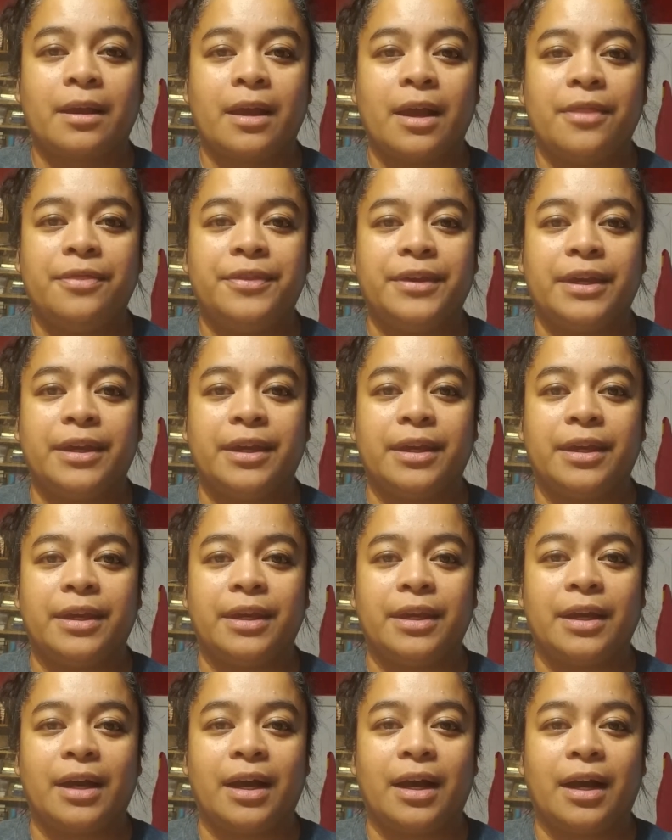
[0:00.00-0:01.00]

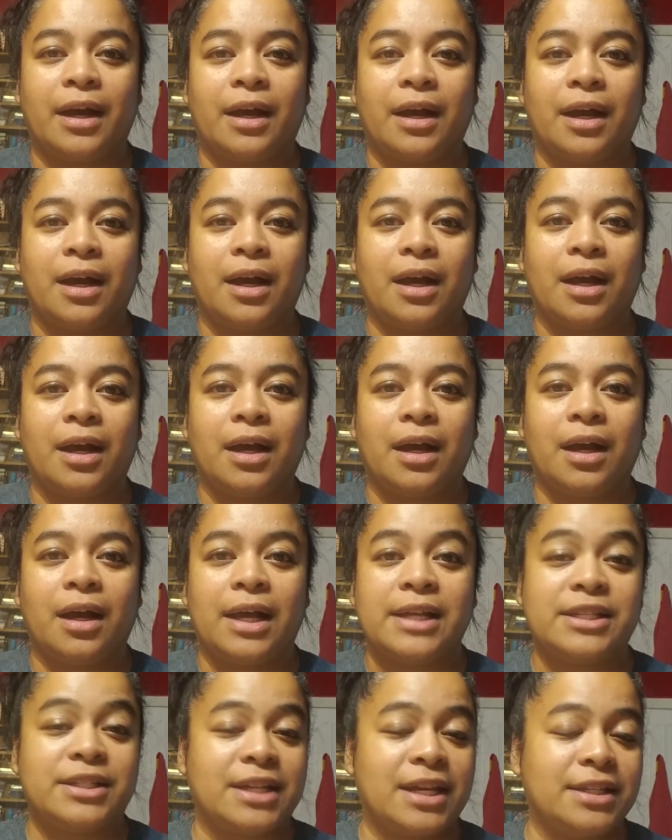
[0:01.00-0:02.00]
the
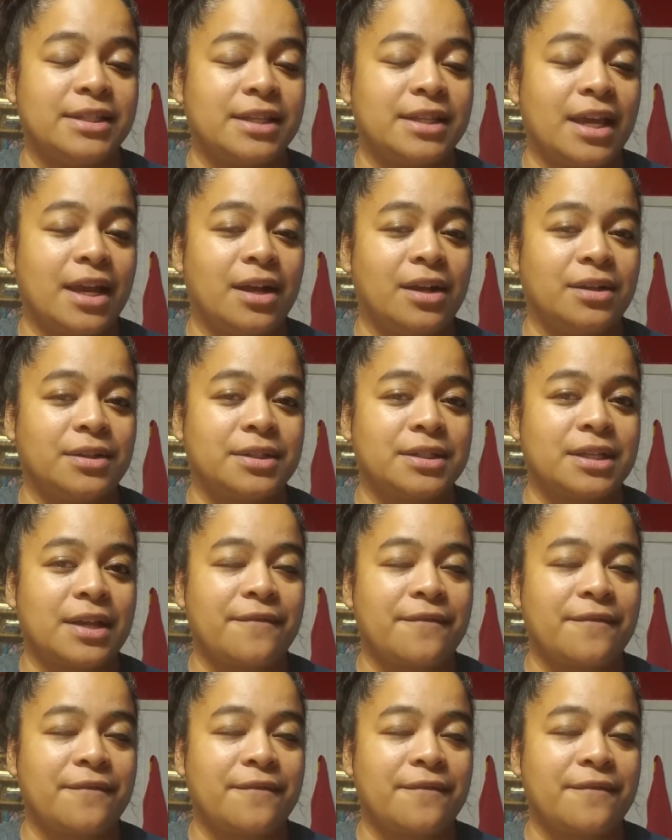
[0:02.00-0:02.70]
estate sales,